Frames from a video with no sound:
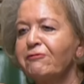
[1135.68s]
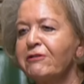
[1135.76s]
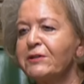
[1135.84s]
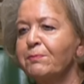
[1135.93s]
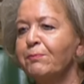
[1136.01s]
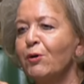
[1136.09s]
for
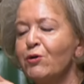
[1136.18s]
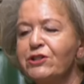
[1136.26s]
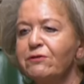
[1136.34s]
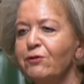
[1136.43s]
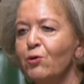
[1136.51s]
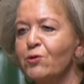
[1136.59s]
his
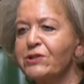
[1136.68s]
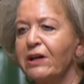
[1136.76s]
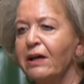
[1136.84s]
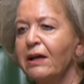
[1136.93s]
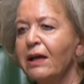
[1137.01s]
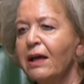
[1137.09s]
point of order.
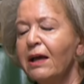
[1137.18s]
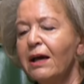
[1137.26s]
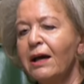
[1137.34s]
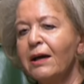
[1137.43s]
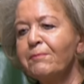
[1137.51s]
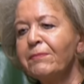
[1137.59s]

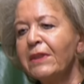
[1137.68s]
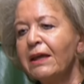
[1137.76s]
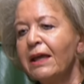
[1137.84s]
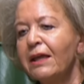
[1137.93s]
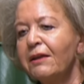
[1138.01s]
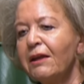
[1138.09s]

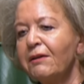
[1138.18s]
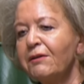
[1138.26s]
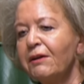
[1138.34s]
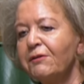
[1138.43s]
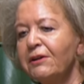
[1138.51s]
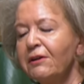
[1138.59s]

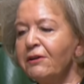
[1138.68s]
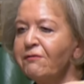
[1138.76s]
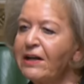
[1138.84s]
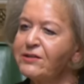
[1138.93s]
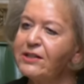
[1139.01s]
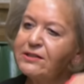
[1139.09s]
The
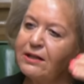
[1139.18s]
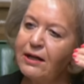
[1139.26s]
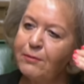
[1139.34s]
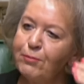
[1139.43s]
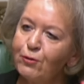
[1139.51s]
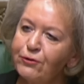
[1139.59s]
fact is,
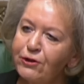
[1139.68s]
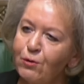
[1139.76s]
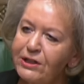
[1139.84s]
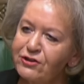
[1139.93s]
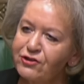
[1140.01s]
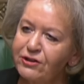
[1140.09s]
I put the
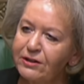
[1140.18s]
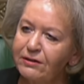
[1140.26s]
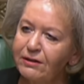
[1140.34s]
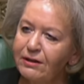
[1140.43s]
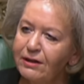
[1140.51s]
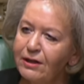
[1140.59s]
question.
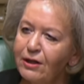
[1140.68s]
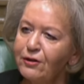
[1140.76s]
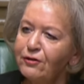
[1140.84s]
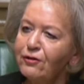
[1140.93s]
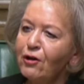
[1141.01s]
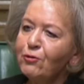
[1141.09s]

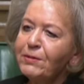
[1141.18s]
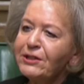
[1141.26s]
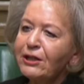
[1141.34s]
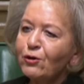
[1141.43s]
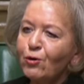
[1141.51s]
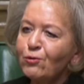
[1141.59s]

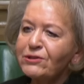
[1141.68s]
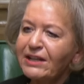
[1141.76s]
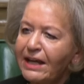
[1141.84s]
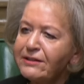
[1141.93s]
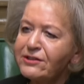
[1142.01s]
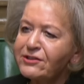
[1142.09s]
Nobody called
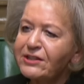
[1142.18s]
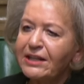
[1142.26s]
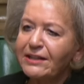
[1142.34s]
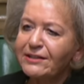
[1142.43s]
against it.